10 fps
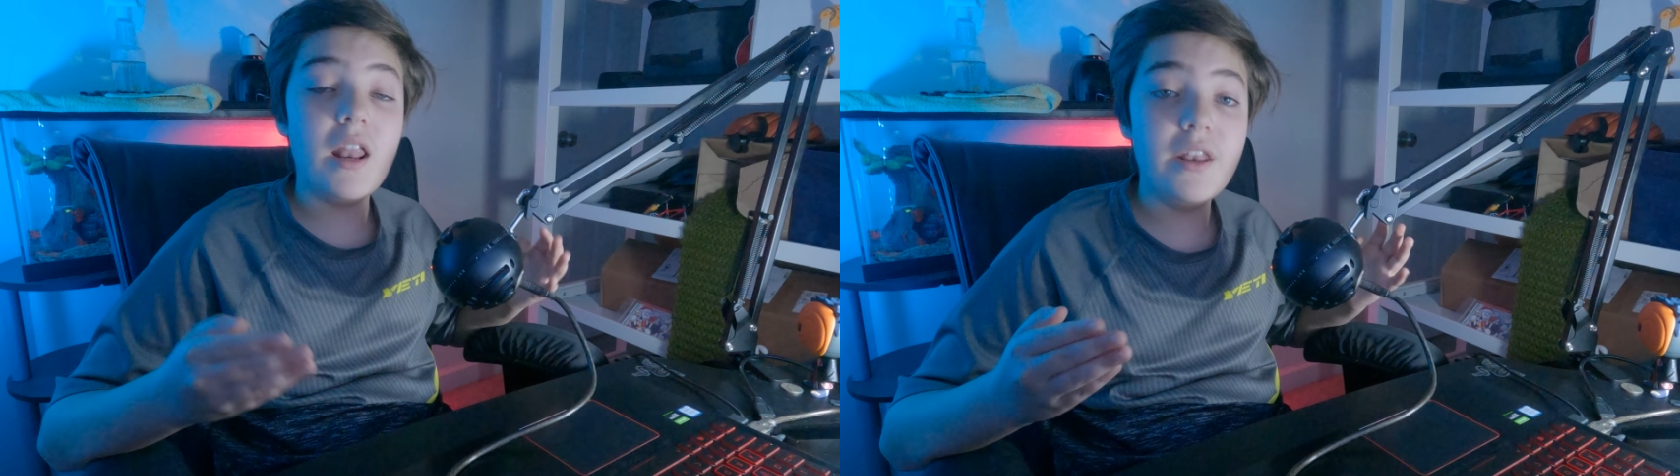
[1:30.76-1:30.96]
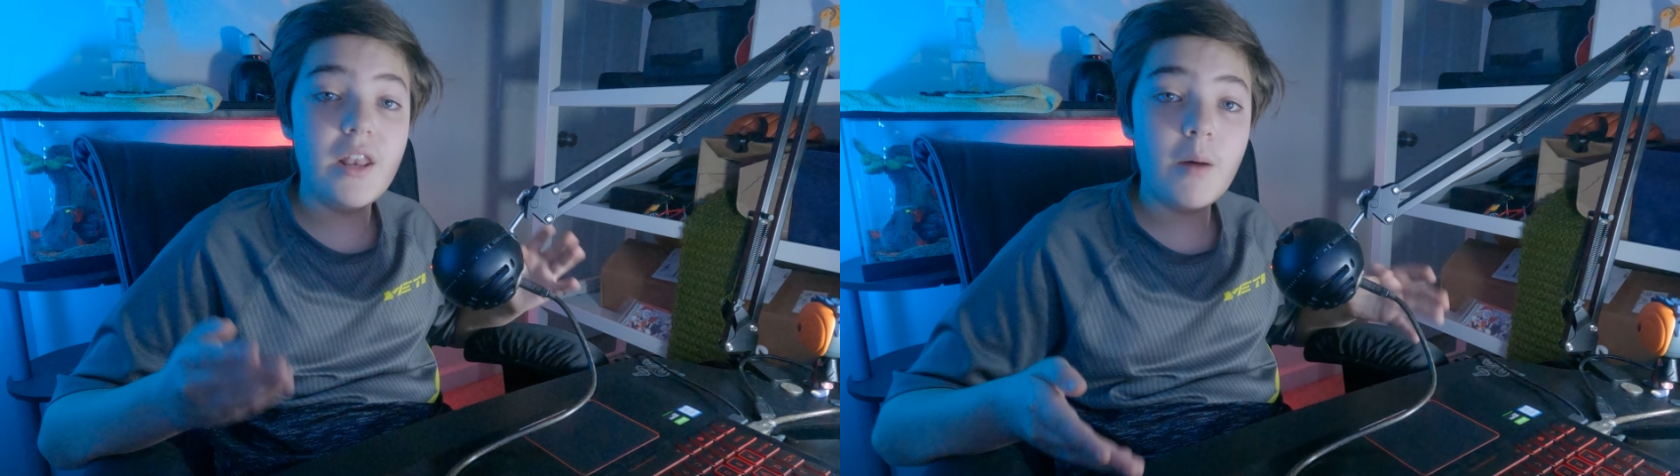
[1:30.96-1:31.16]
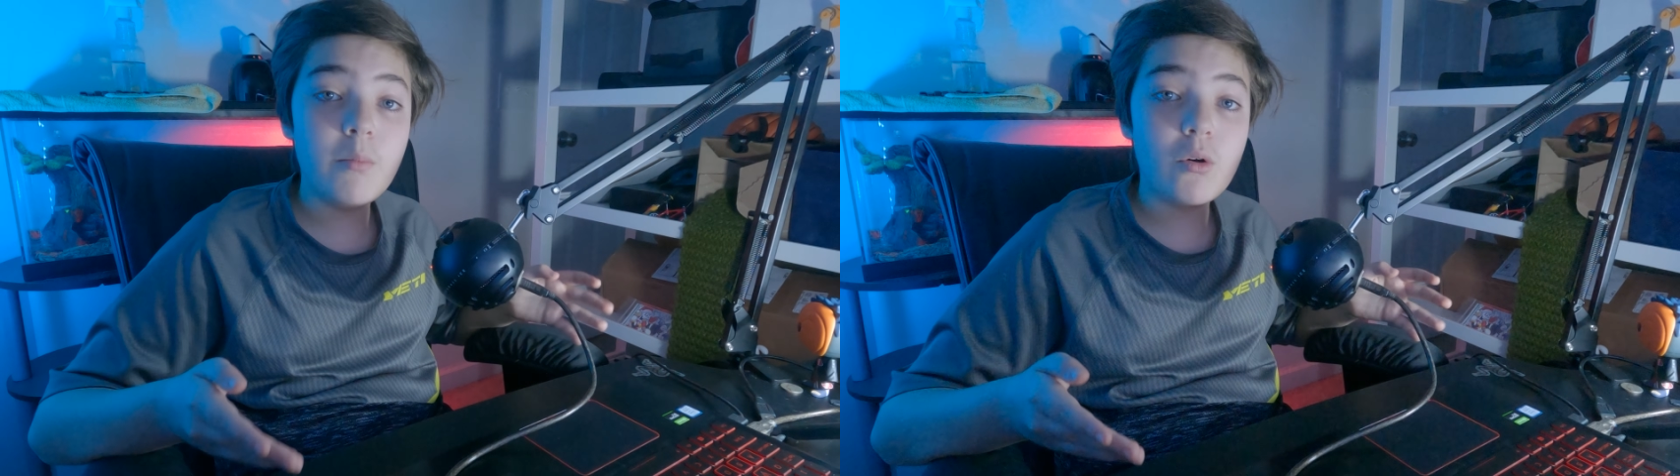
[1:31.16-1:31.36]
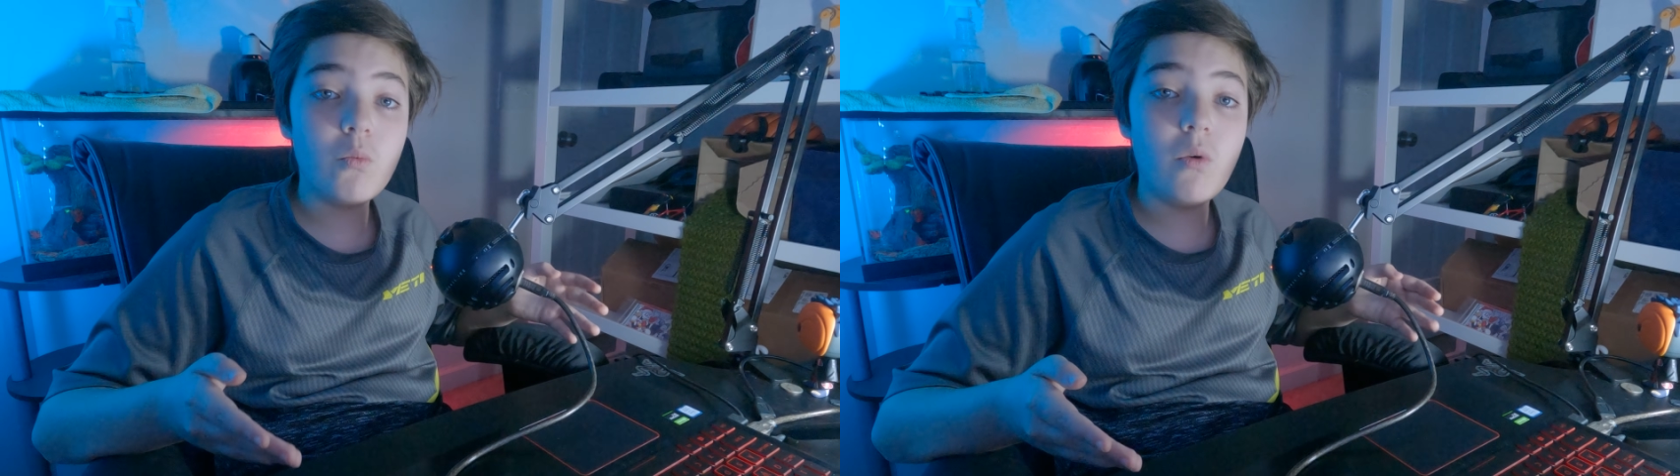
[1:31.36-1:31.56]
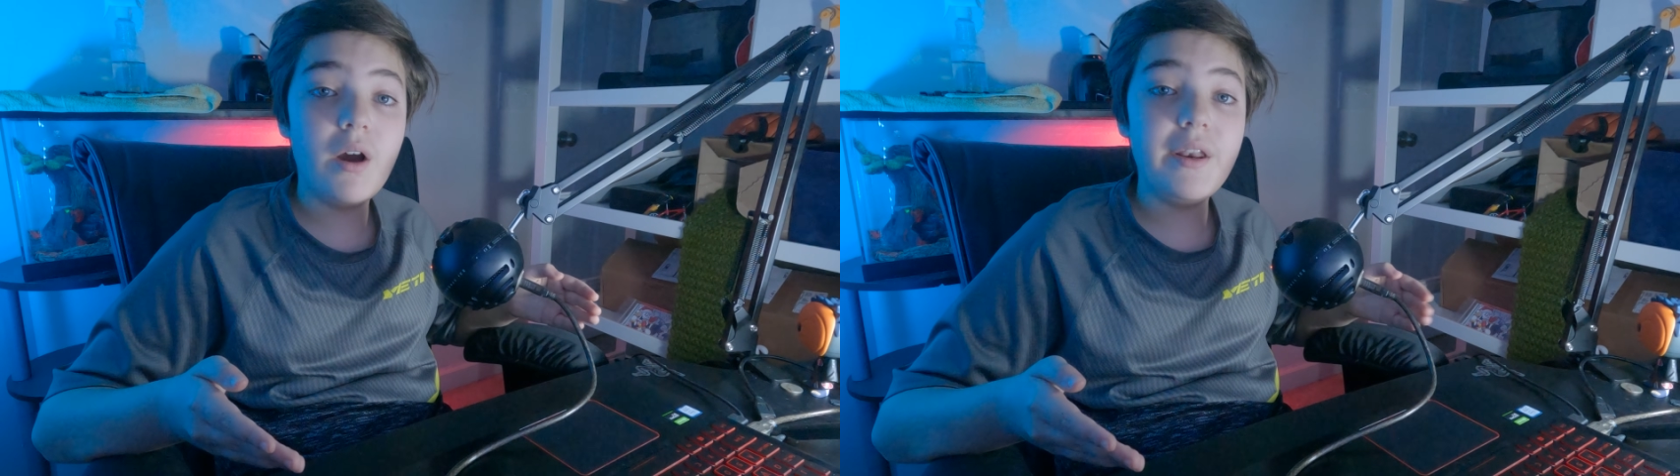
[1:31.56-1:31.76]

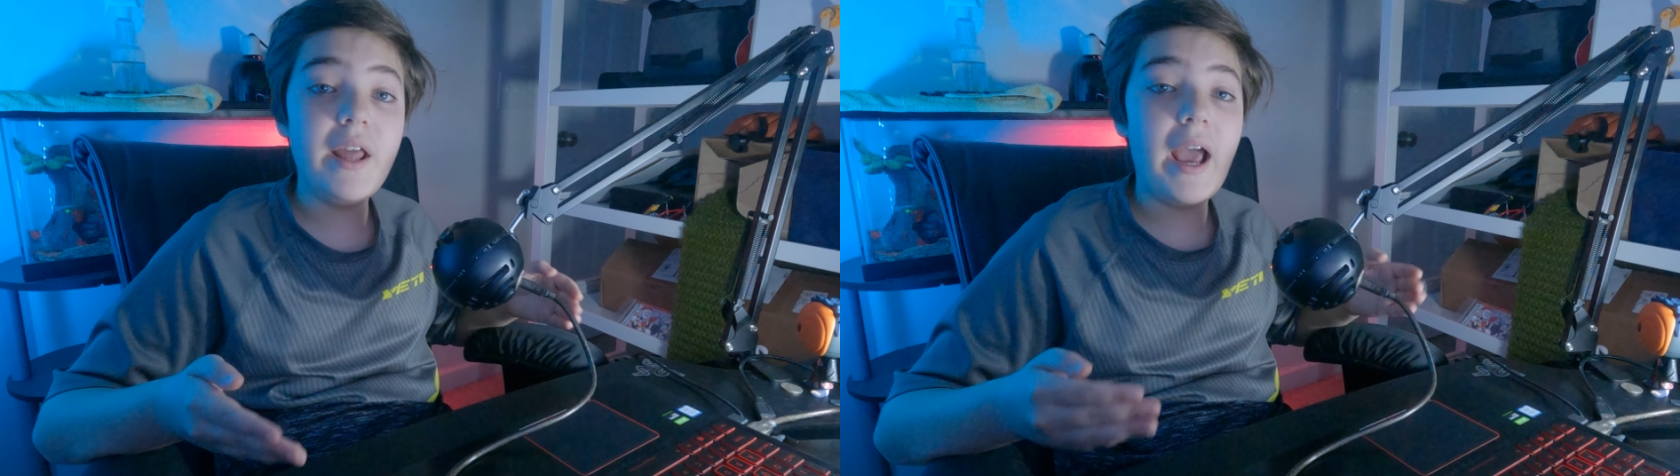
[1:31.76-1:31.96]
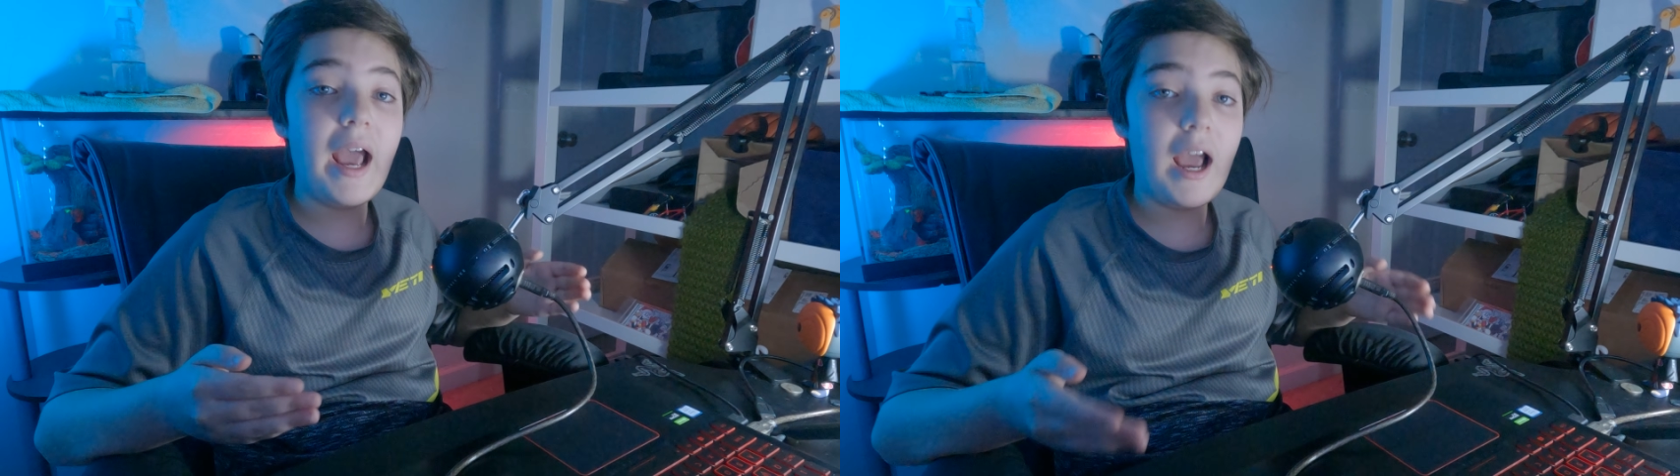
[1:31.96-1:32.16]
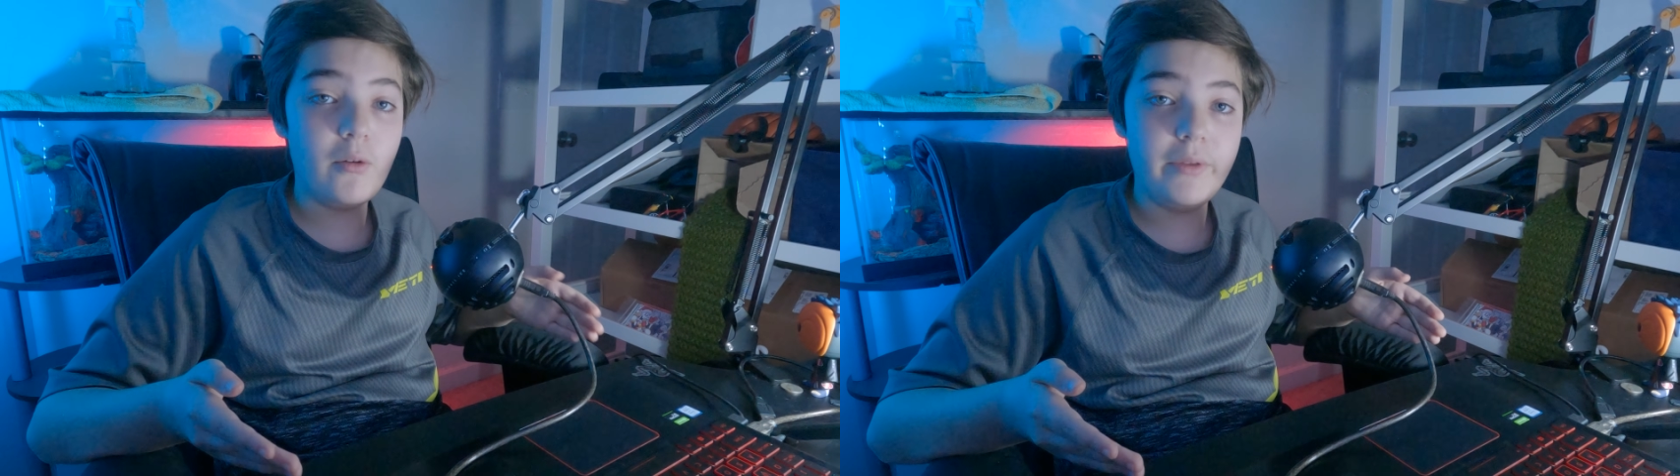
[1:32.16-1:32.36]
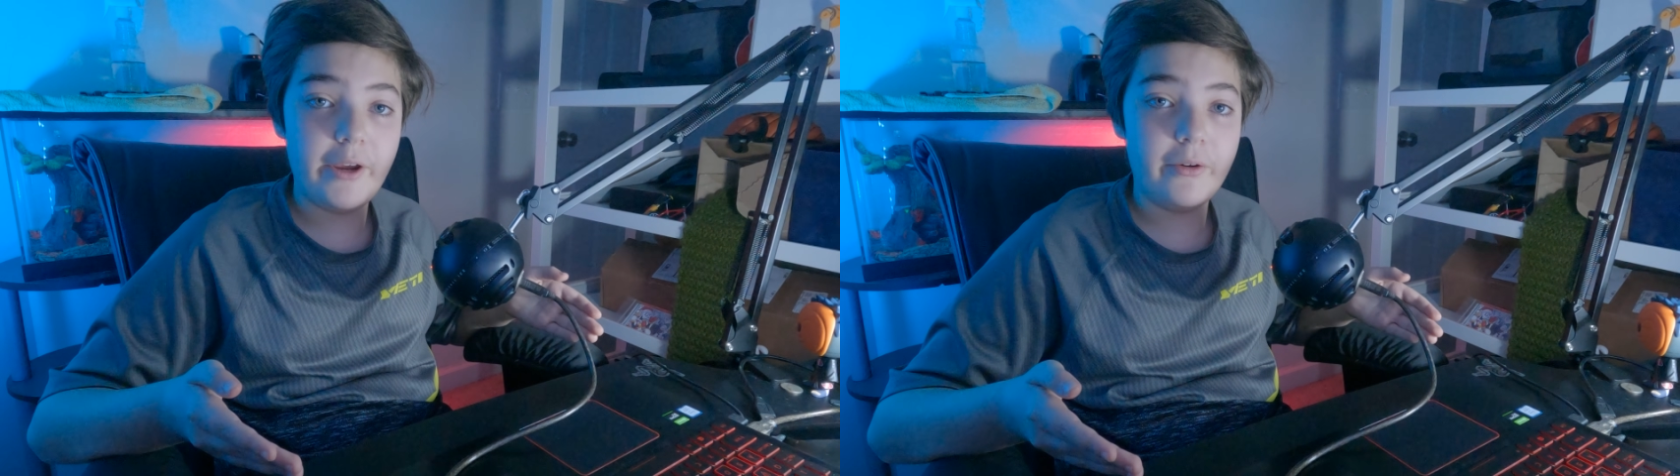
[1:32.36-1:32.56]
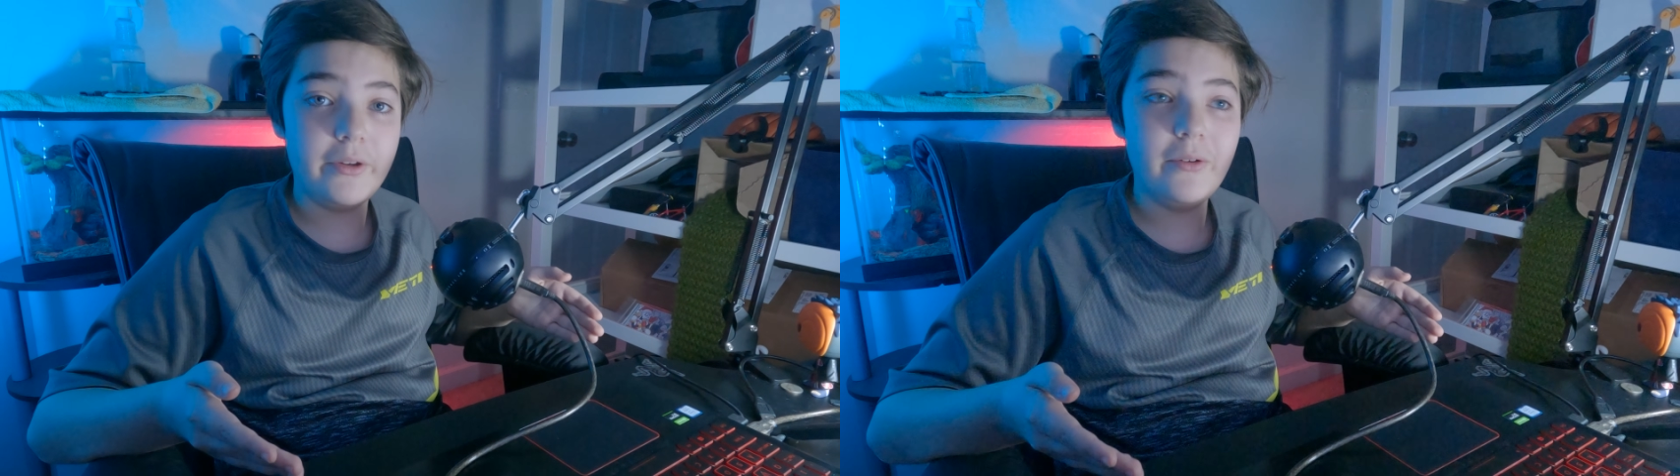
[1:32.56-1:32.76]
Number one, how
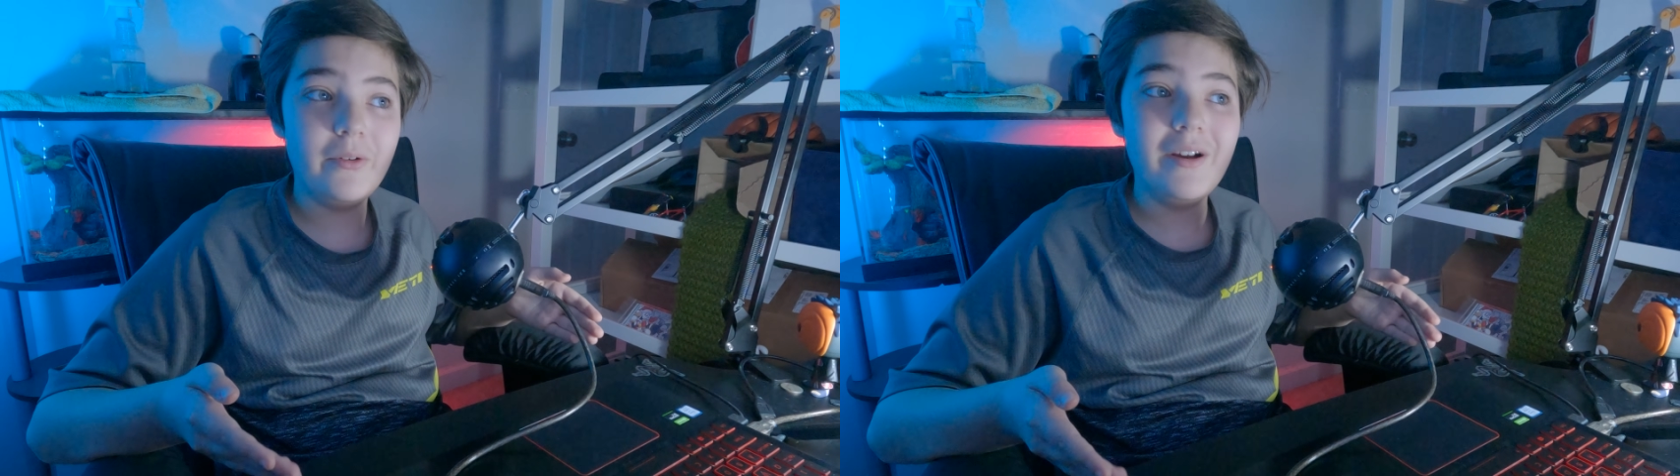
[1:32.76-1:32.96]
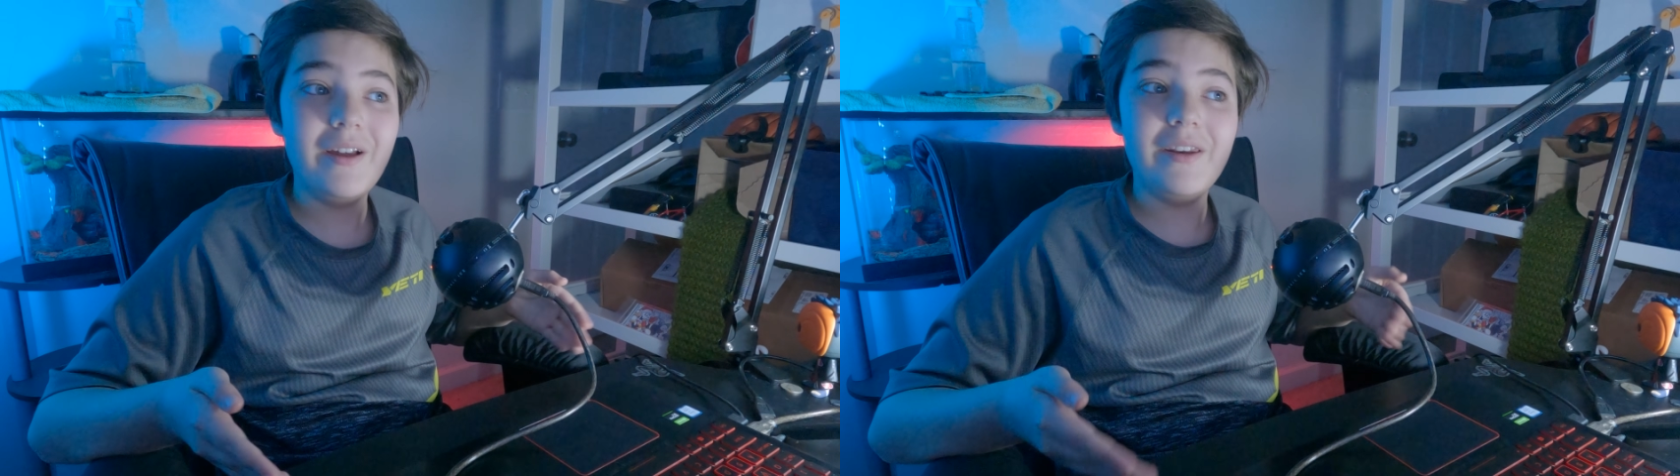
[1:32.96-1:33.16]
dare you?